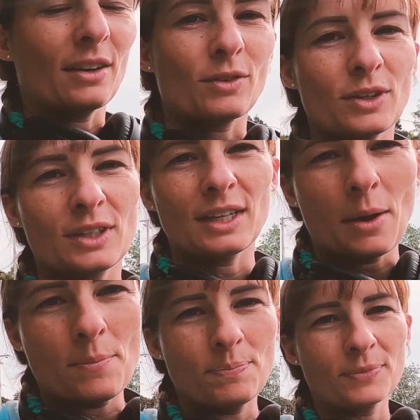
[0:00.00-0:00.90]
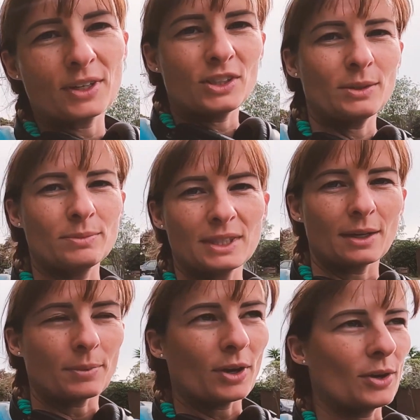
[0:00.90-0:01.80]
I've got a gym
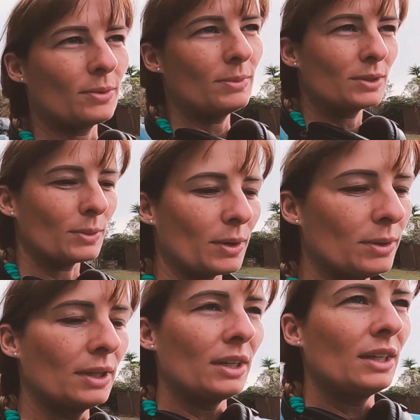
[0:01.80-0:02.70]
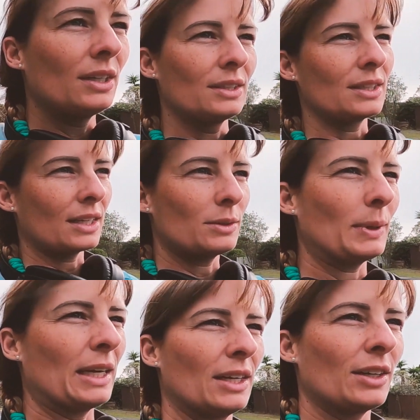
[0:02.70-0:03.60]
set up at home as well, so that's
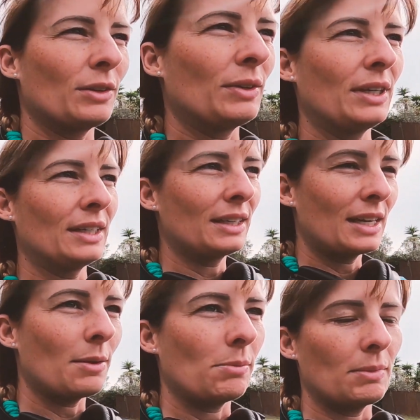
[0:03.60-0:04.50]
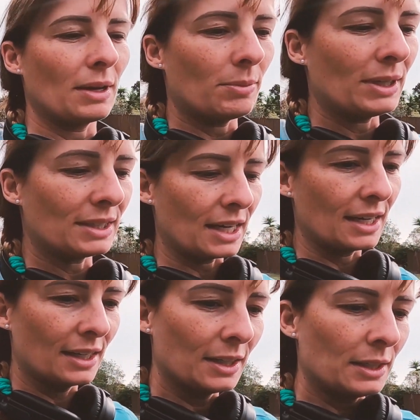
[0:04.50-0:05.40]
been kind of keeping me a bit
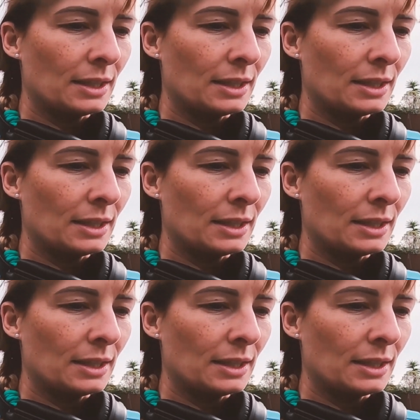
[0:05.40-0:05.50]
sane.